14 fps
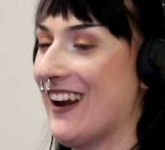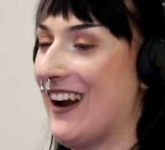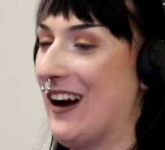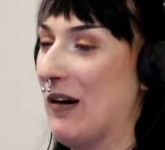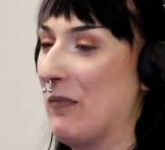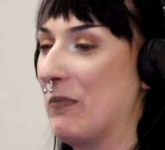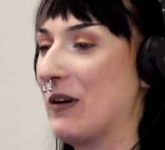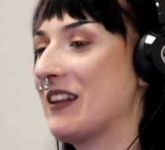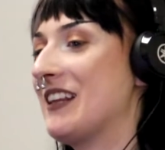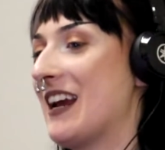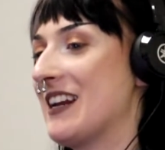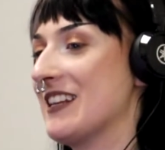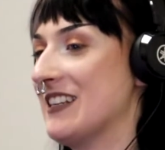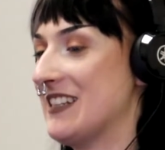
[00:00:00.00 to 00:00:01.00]
But at
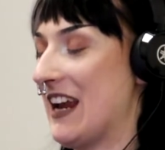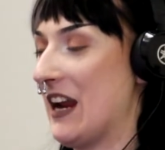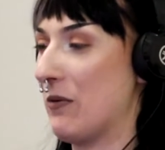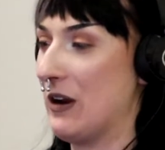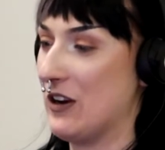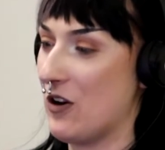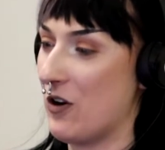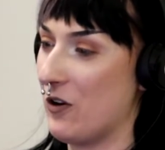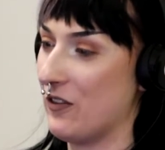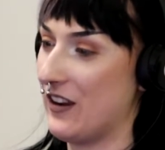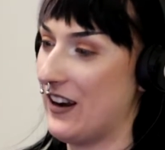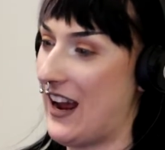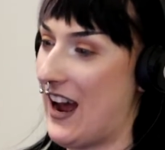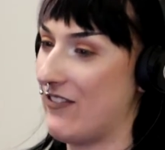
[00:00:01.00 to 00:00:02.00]
the end of the day, we know
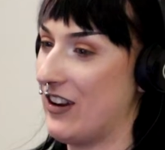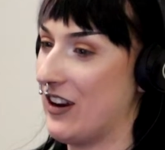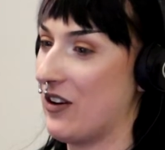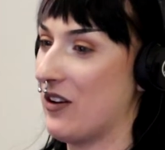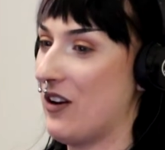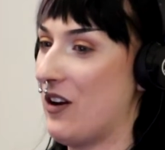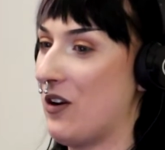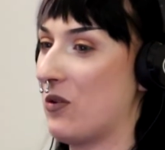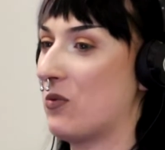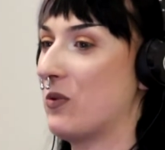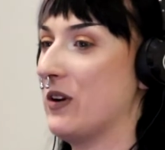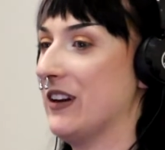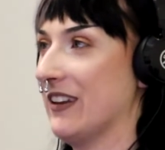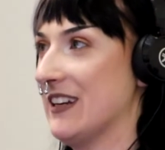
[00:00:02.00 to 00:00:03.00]
that having a
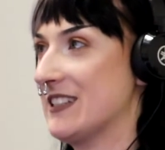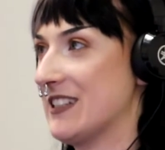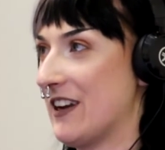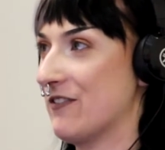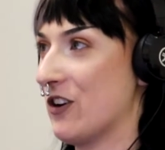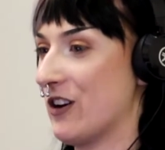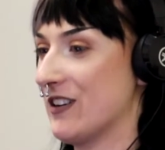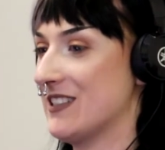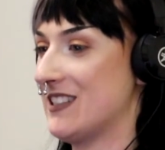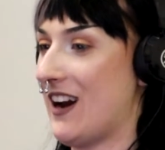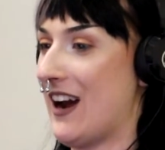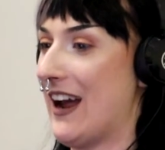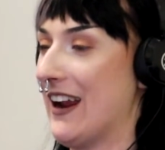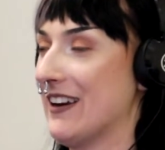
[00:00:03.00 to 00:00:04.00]
really diverse
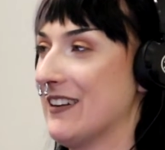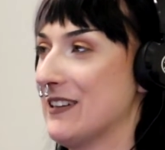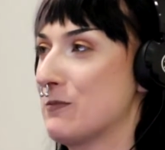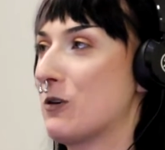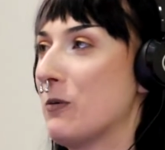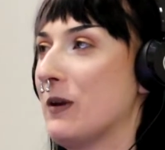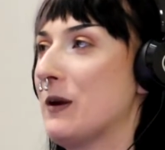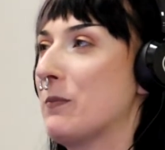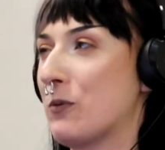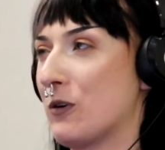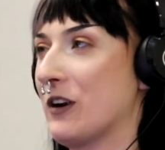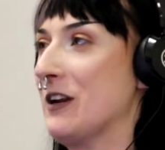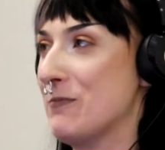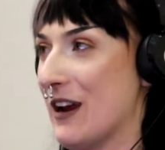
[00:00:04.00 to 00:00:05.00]
diet is probably
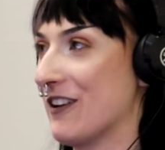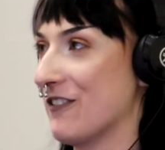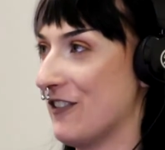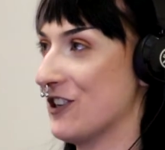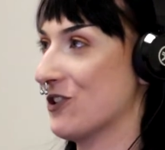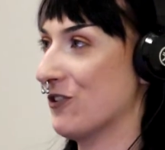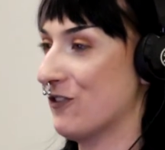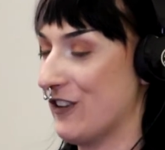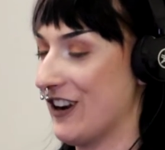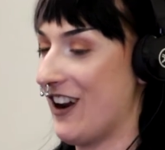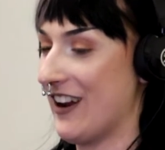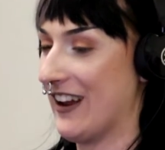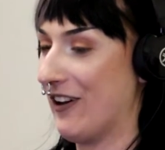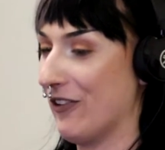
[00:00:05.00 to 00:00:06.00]
pretty beneficial for
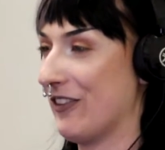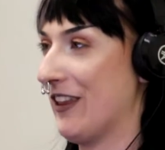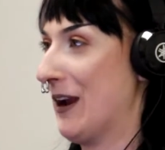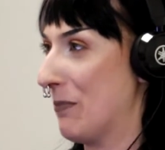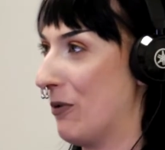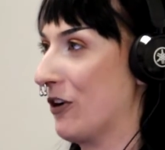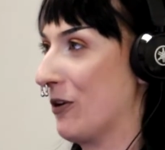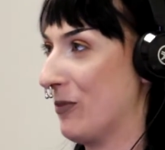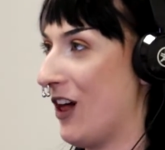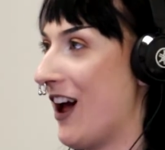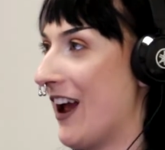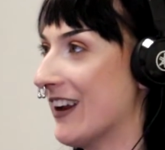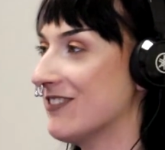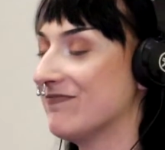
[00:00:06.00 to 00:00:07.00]
gut health, like bottom
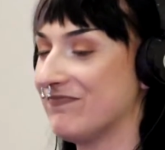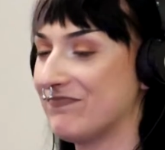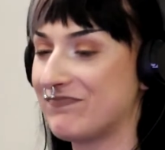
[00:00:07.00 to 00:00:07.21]
line.